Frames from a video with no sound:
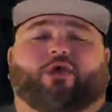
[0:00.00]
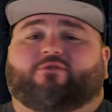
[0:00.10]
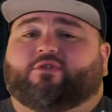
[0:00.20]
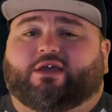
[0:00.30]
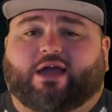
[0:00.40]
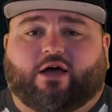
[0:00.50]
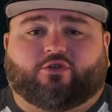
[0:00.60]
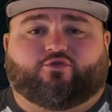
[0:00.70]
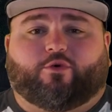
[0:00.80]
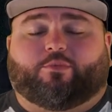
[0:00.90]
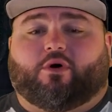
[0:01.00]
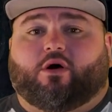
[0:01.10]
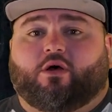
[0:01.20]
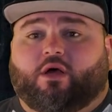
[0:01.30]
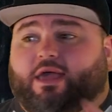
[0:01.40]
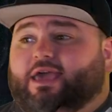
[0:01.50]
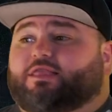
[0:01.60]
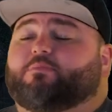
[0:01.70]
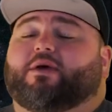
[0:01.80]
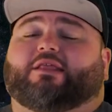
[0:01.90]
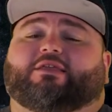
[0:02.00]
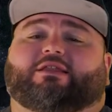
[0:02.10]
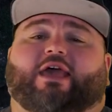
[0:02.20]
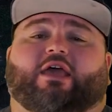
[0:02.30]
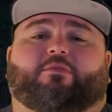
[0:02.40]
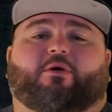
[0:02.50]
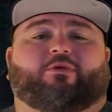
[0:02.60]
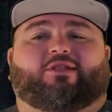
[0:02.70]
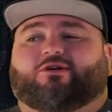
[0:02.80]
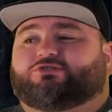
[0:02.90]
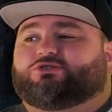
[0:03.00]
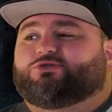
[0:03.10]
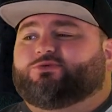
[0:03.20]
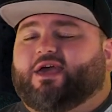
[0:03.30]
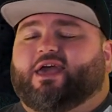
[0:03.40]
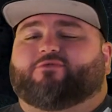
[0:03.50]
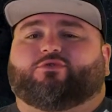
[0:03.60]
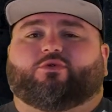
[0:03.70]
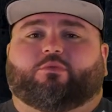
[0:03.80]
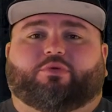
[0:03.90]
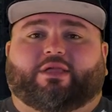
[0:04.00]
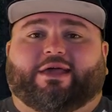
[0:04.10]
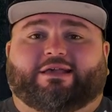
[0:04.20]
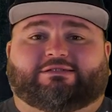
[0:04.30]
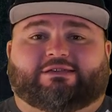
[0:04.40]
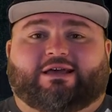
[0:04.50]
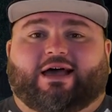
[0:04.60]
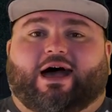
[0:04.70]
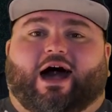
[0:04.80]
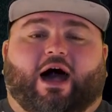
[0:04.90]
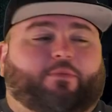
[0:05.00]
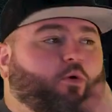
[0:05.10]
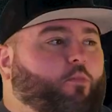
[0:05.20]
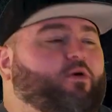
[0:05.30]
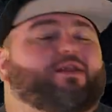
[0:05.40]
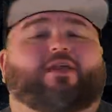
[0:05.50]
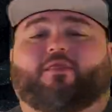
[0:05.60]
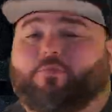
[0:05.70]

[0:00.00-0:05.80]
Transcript: even in college football. Hit the bet of the day, but we lost two half-unit plays. But we're putting it in the